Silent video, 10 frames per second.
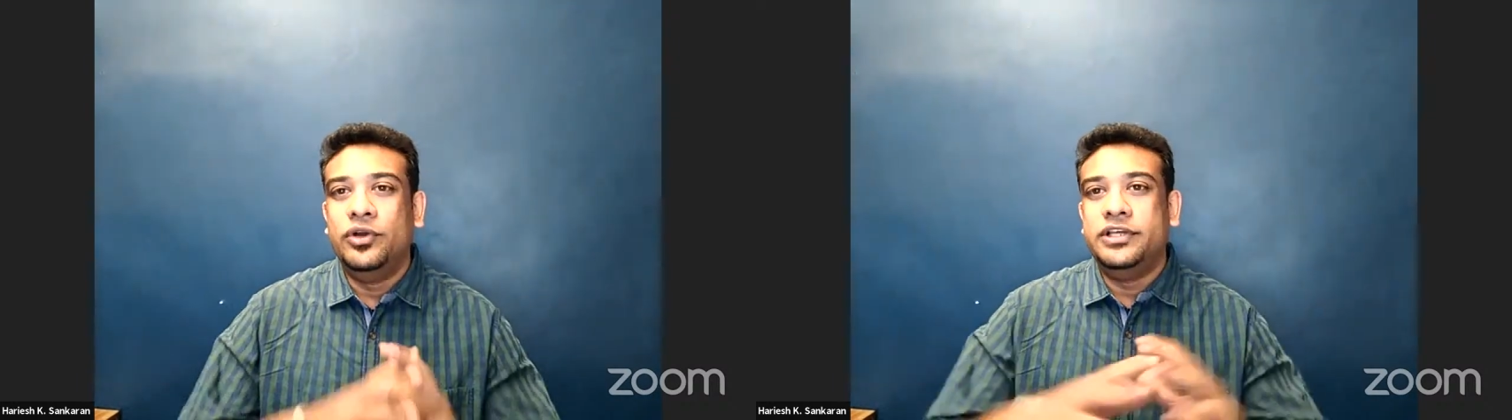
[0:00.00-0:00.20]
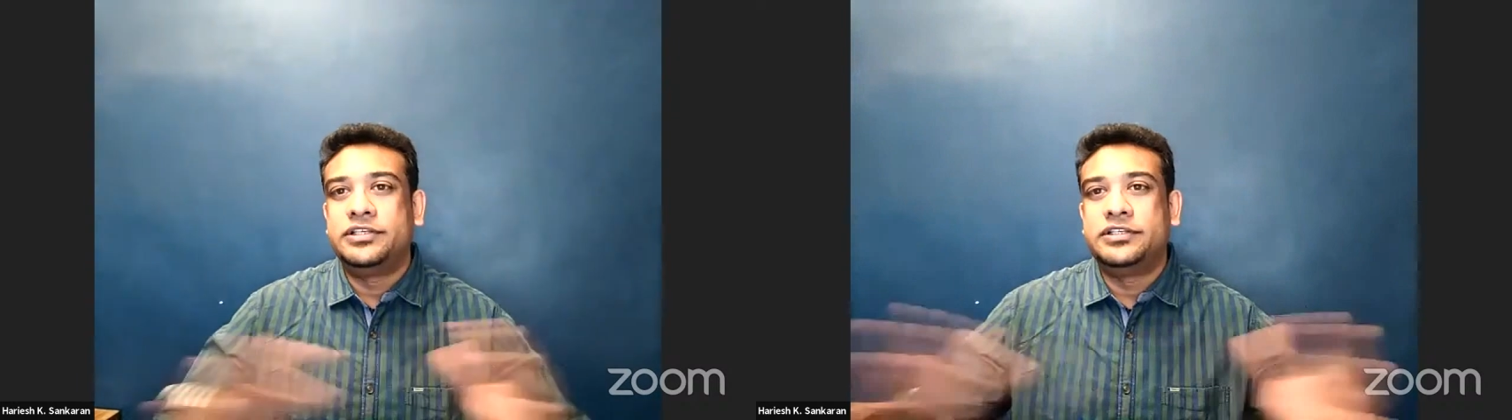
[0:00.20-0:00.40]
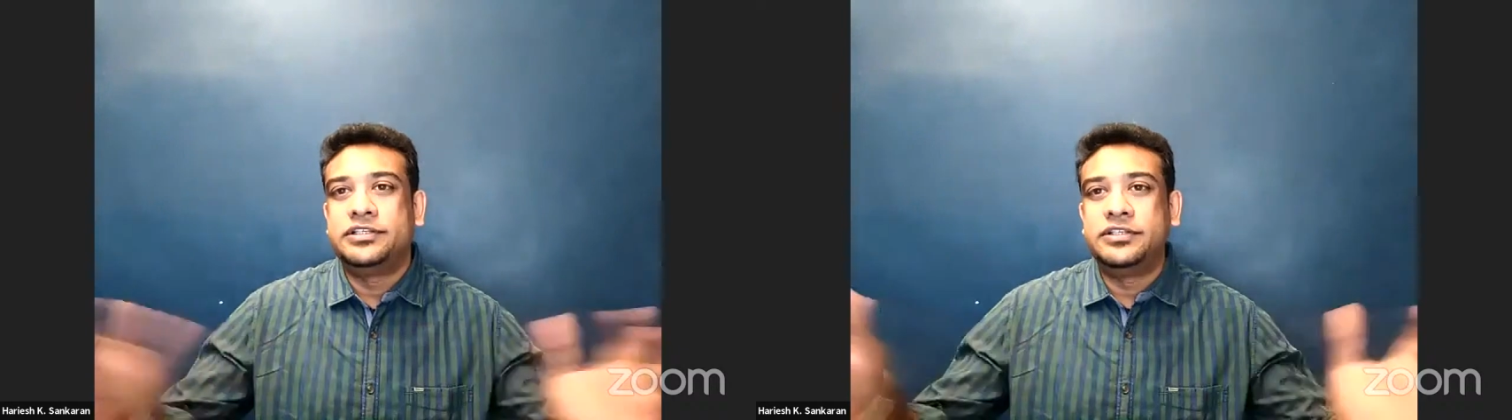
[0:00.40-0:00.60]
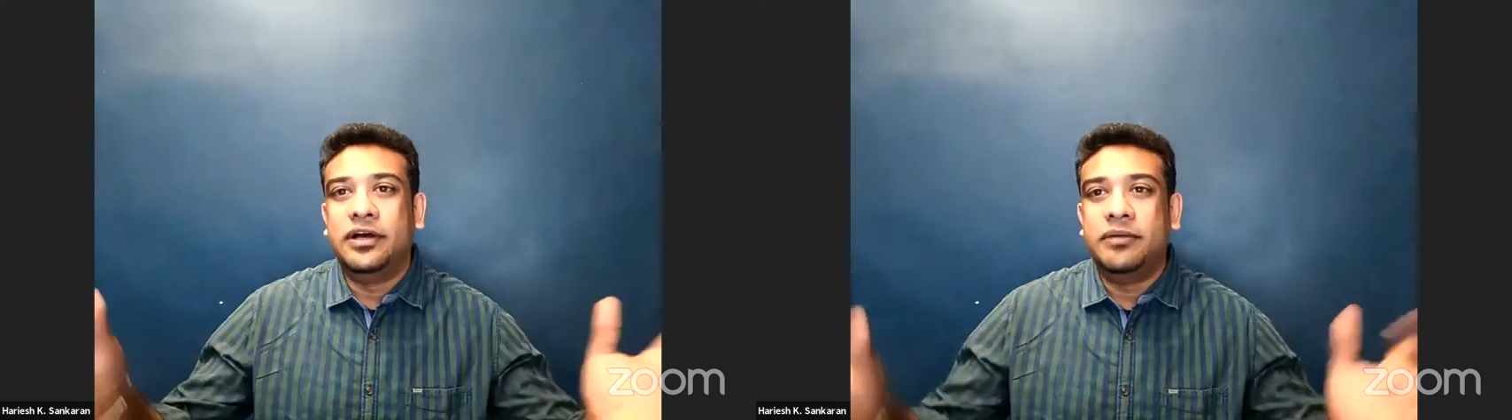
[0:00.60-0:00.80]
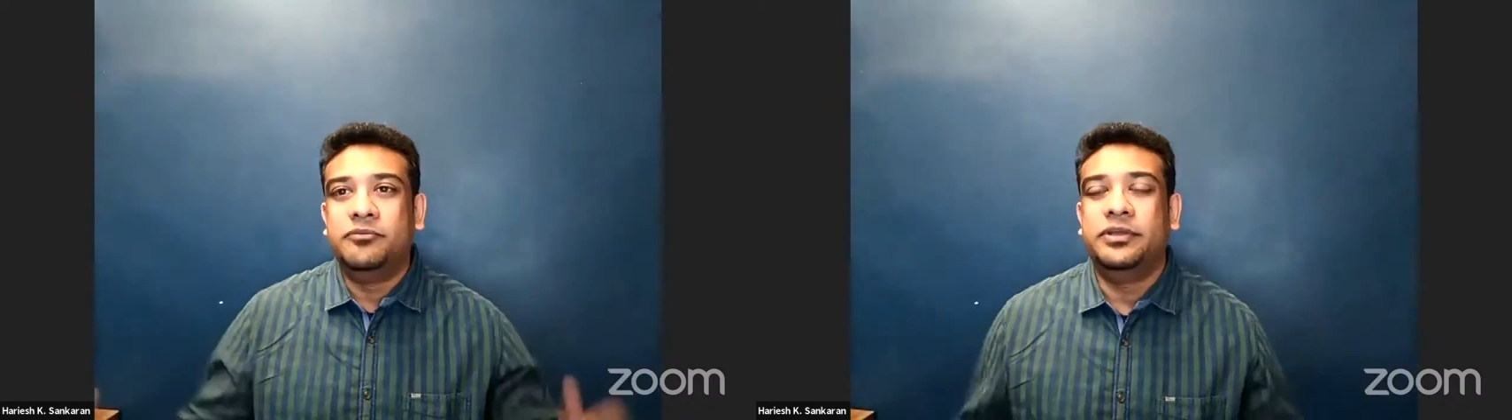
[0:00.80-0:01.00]
this
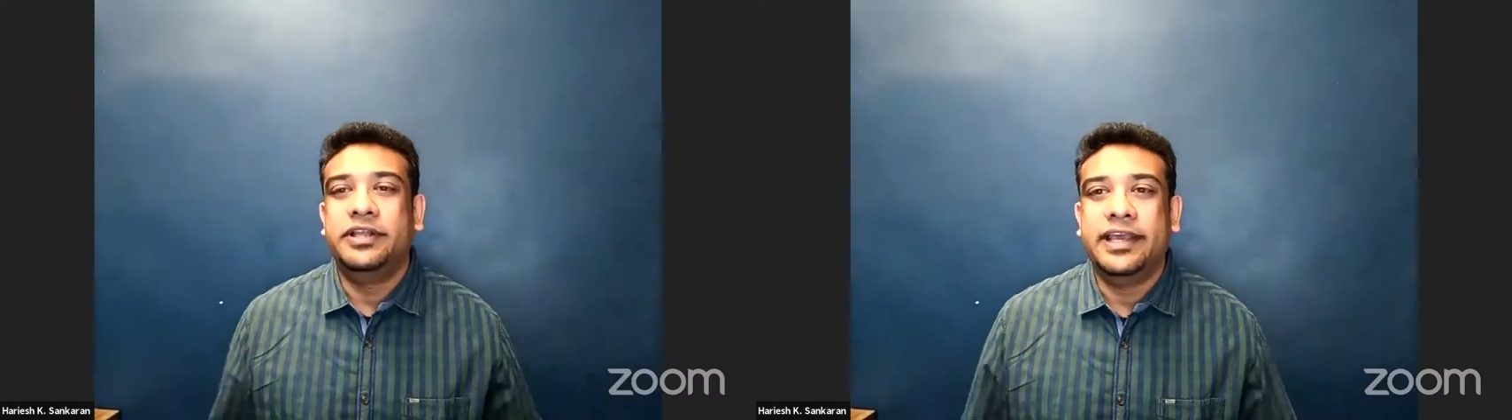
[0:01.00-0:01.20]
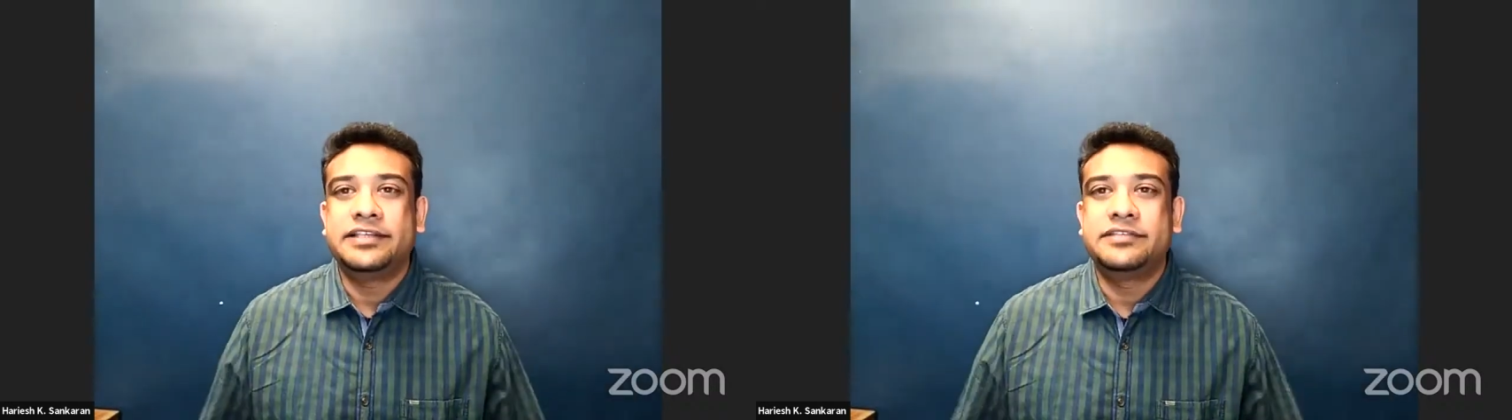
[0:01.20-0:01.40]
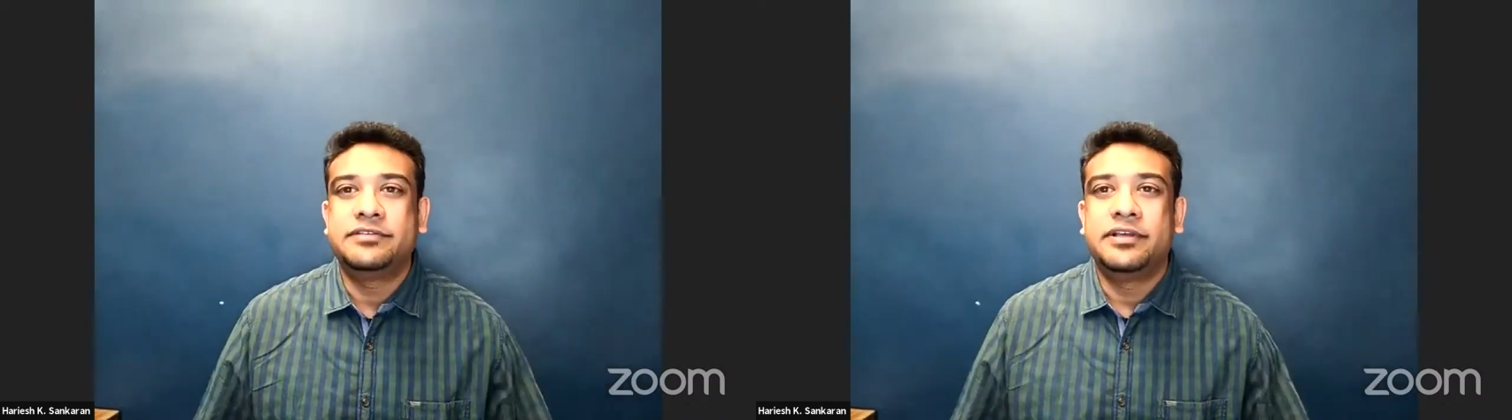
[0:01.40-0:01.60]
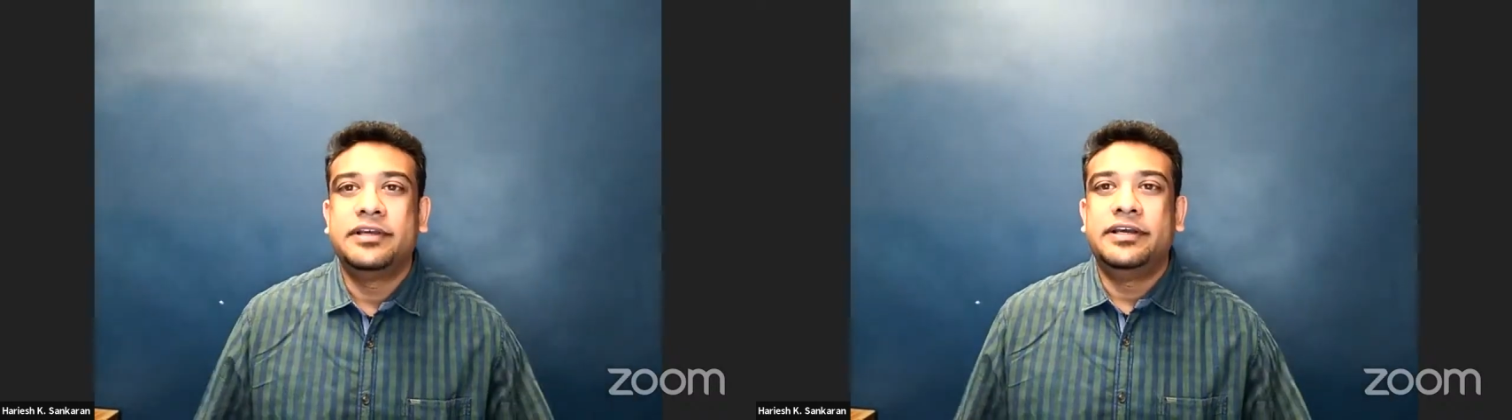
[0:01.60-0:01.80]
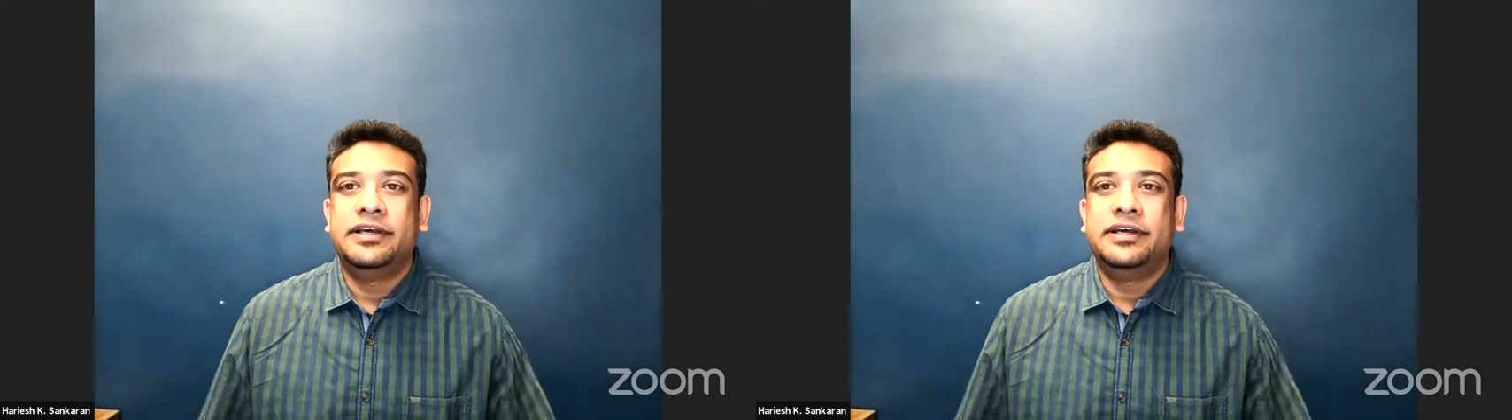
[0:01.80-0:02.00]
term in the next
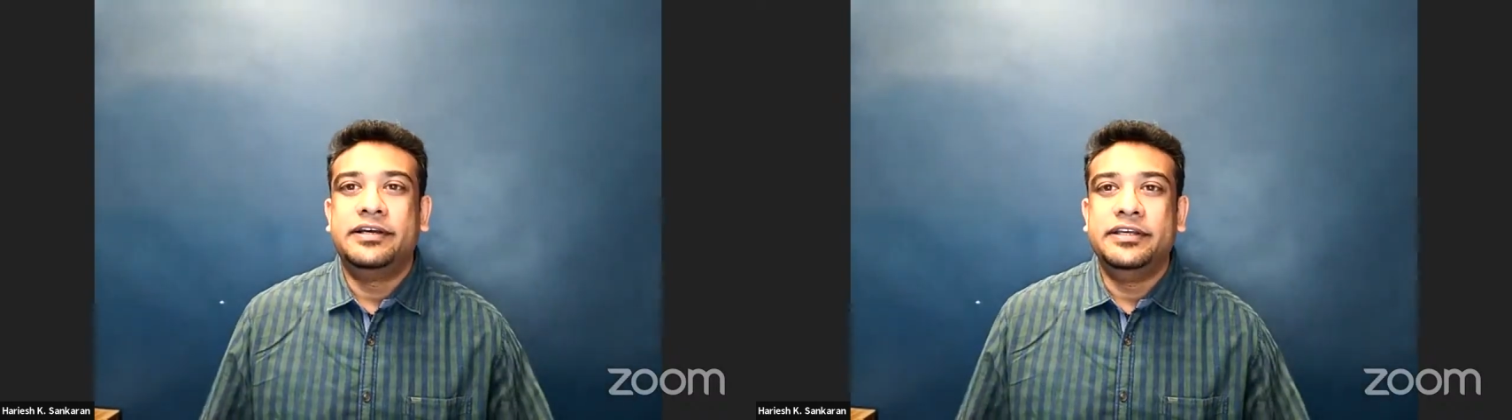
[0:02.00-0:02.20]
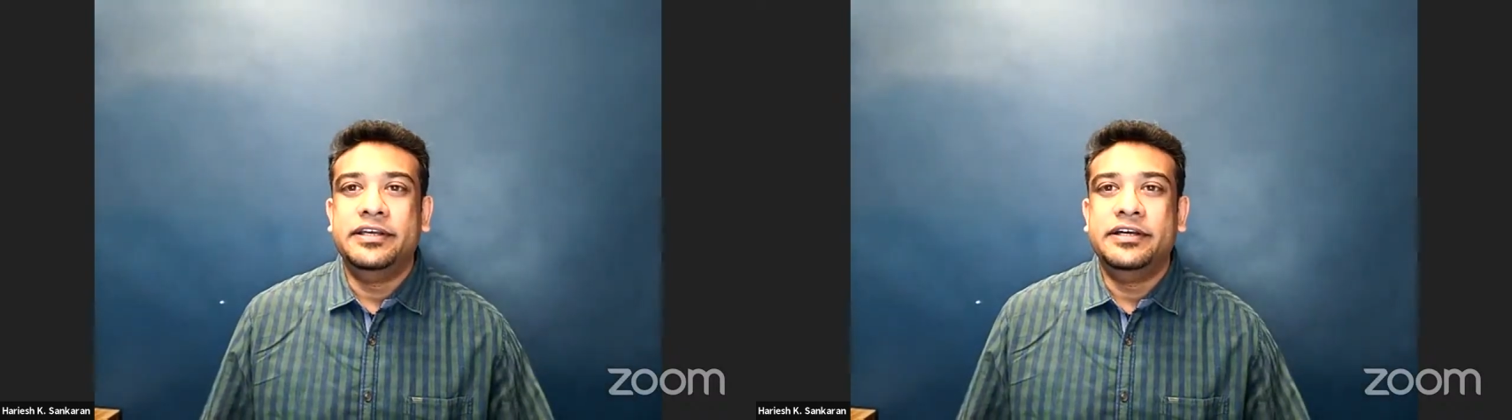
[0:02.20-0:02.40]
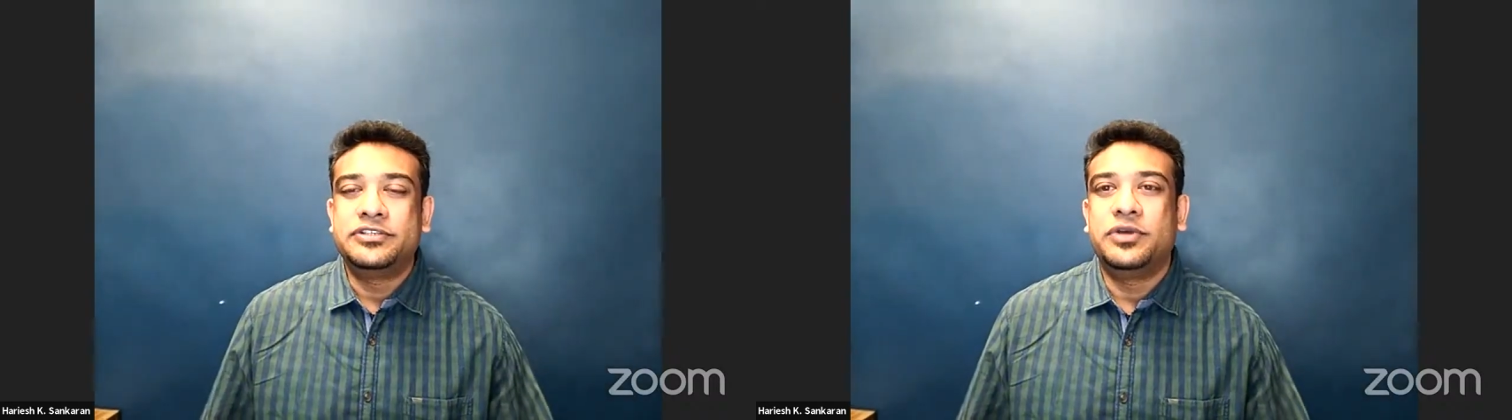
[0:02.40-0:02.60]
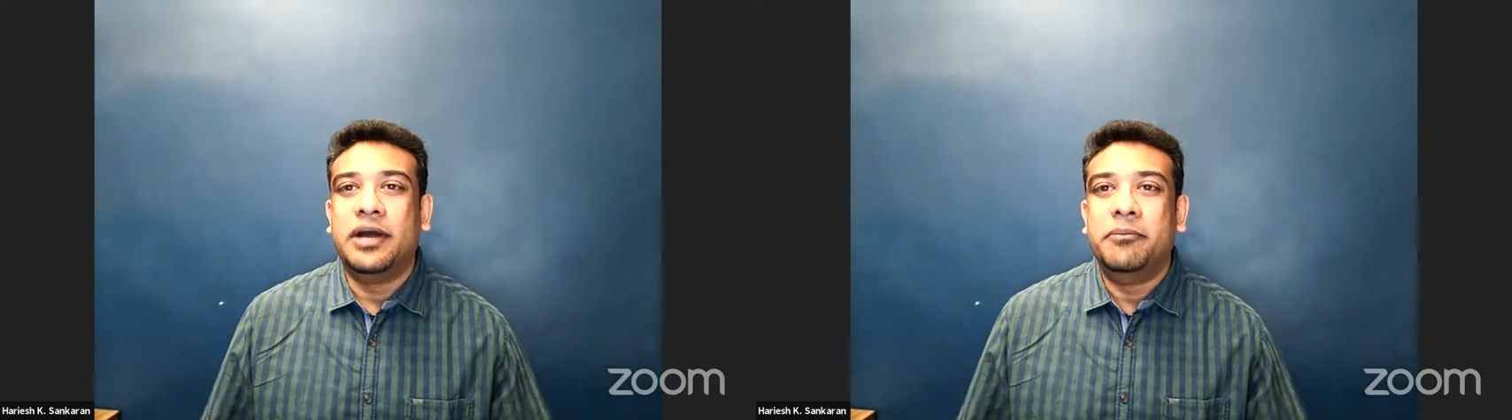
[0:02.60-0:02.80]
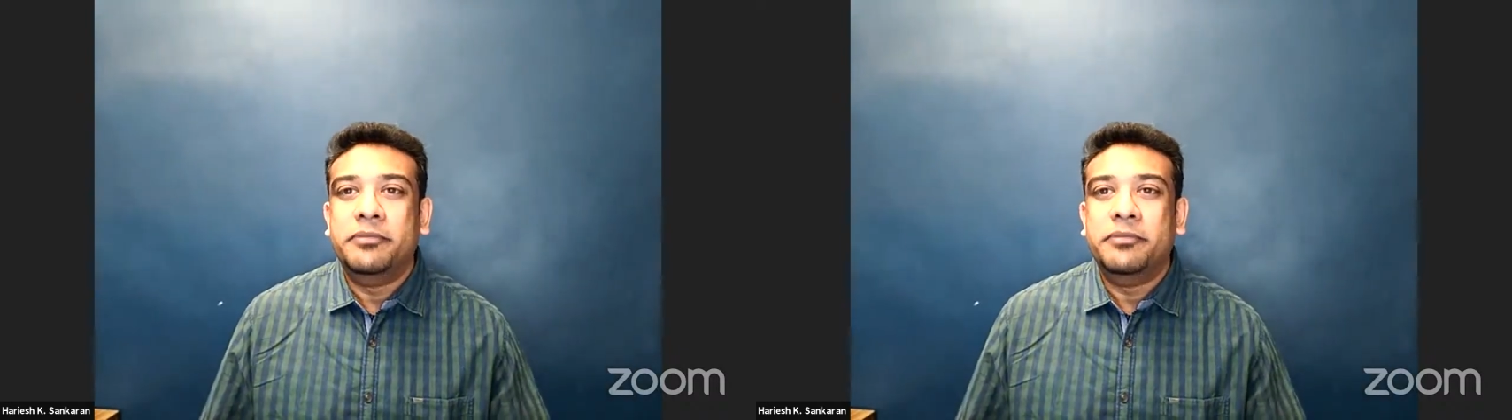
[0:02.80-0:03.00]
years to
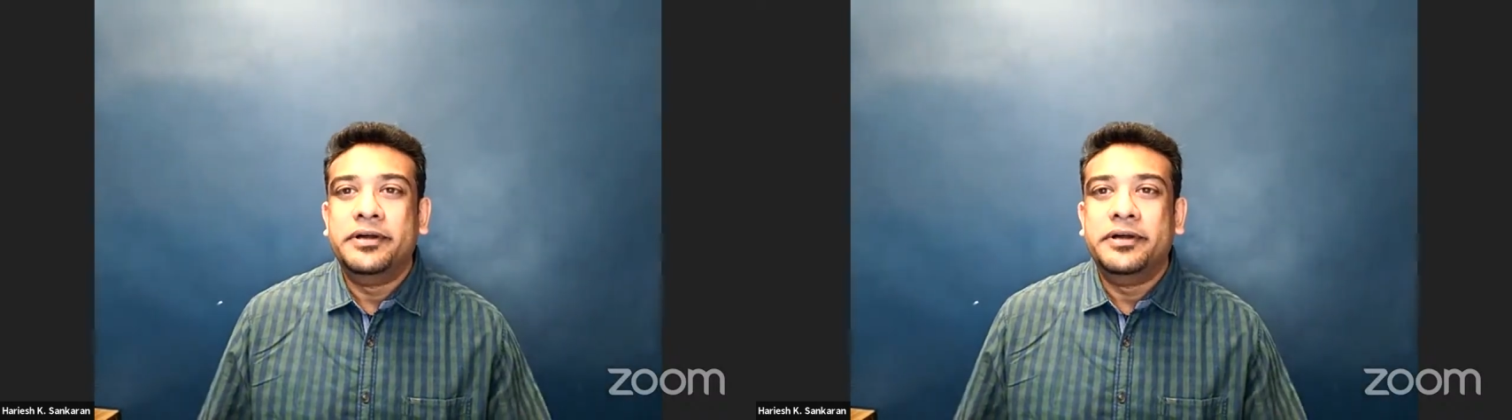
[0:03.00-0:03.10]
come